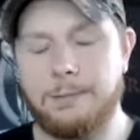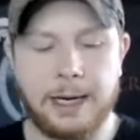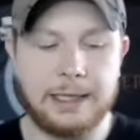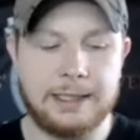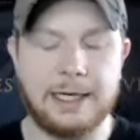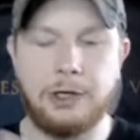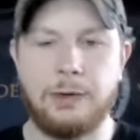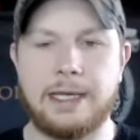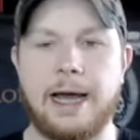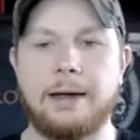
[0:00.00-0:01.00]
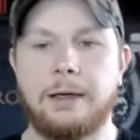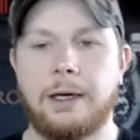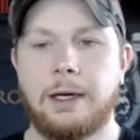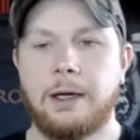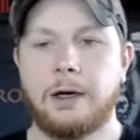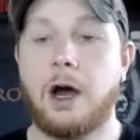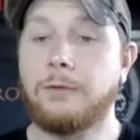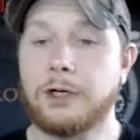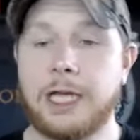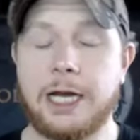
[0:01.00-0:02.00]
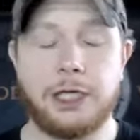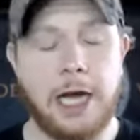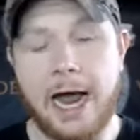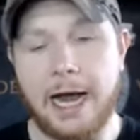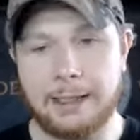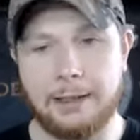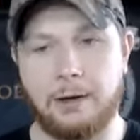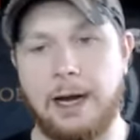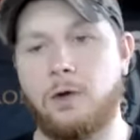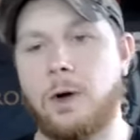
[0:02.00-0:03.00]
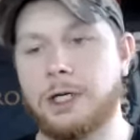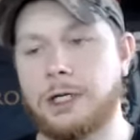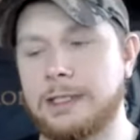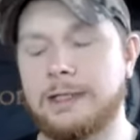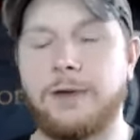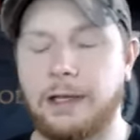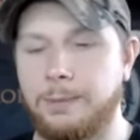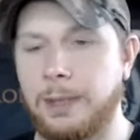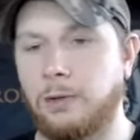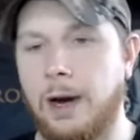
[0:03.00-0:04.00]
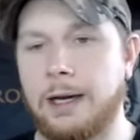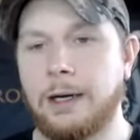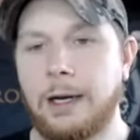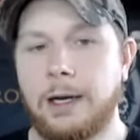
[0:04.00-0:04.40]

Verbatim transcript: By continuing that conversation, asking the right questions, developing the right